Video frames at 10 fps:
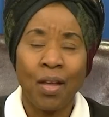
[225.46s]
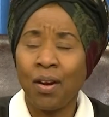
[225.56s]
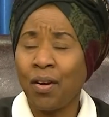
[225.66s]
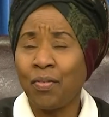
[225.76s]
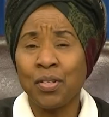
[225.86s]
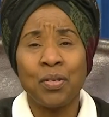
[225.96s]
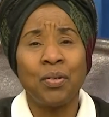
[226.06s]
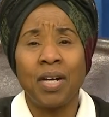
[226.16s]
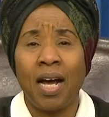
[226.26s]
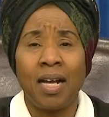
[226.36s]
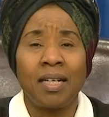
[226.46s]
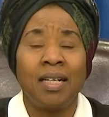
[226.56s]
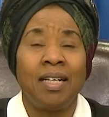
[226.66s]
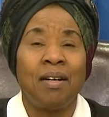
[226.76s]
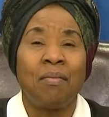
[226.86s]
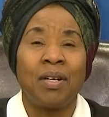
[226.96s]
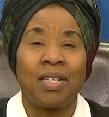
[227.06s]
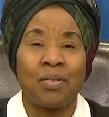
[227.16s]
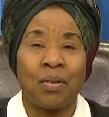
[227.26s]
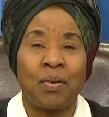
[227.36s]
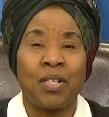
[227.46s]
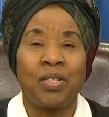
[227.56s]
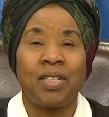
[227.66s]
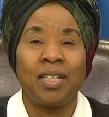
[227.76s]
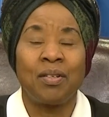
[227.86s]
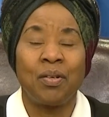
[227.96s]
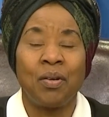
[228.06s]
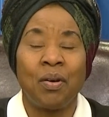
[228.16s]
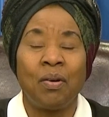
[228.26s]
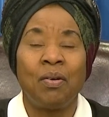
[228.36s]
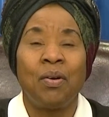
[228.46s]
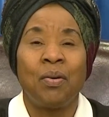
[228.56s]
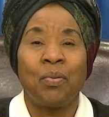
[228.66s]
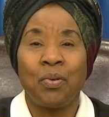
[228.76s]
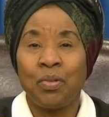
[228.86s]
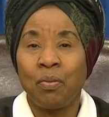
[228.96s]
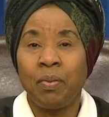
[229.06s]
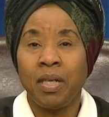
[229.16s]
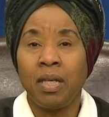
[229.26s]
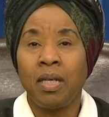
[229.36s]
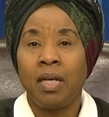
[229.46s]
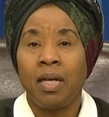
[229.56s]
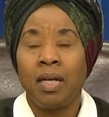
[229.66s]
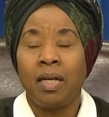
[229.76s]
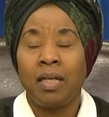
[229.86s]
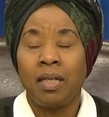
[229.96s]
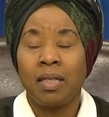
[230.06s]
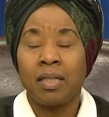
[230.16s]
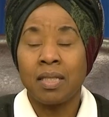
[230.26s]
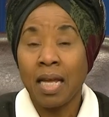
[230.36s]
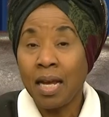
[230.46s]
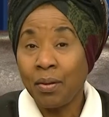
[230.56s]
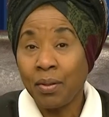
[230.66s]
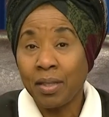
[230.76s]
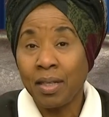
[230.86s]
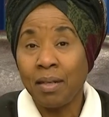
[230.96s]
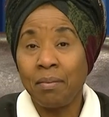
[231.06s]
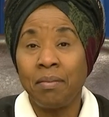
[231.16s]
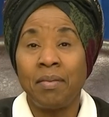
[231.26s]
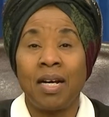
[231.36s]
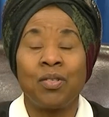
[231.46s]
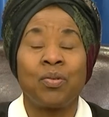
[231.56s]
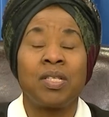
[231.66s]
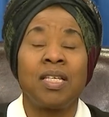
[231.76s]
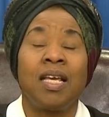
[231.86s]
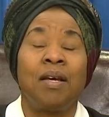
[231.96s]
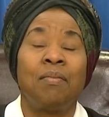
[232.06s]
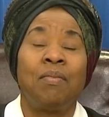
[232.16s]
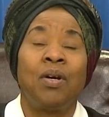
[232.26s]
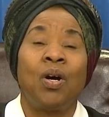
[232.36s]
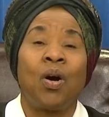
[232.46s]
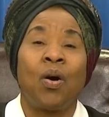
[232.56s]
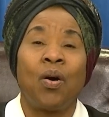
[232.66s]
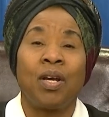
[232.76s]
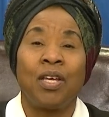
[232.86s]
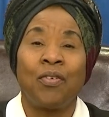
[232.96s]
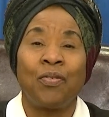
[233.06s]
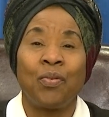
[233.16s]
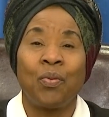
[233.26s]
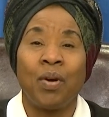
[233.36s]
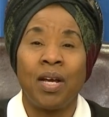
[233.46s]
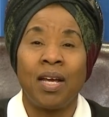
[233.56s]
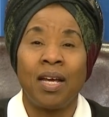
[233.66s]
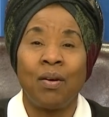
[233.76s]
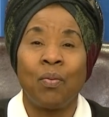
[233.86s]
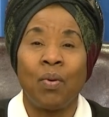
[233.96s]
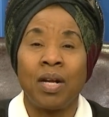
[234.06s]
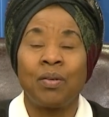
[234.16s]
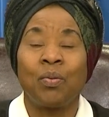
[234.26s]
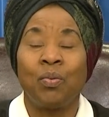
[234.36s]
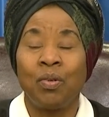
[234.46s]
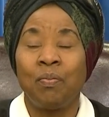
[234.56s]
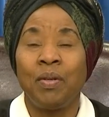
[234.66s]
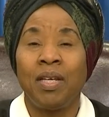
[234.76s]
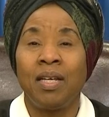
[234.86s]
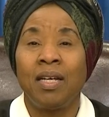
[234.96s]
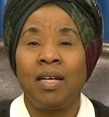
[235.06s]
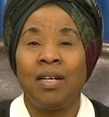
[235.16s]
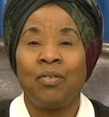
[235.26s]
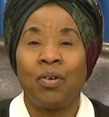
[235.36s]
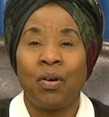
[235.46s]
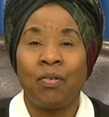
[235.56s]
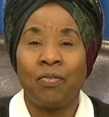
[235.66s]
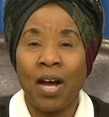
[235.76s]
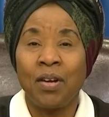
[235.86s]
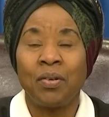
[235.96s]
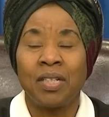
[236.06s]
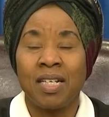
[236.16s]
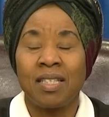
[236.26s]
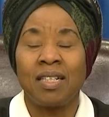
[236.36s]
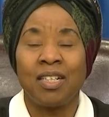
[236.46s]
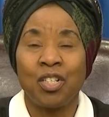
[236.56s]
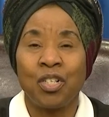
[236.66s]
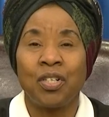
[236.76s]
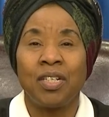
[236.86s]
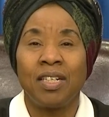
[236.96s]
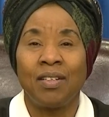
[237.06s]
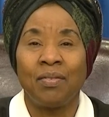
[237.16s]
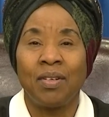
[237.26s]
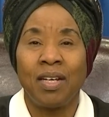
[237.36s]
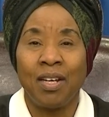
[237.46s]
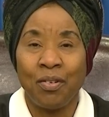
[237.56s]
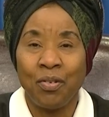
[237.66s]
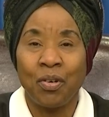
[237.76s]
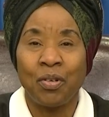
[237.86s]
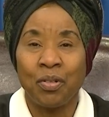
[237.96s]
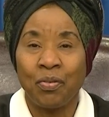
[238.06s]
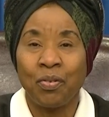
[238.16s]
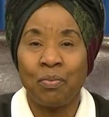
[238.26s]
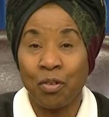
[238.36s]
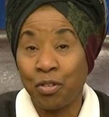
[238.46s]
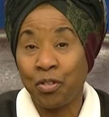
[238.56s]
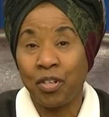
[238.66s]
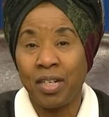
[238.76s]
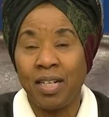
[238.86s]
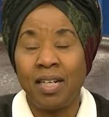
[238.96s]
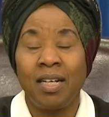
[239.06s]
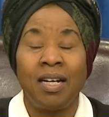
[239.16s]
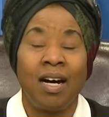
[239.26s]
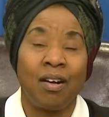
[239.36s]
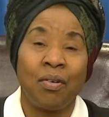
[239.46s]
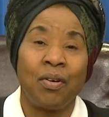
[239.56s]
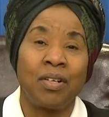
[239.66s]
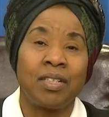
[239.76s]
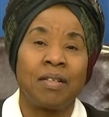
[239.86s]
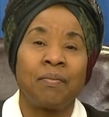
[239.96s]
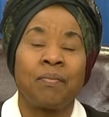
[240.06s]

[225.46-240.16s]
a lot of us know that, but it's a question that, you know, will you be staying with him as you see him, or if where, what will be your final destination in your, from your journey on earth?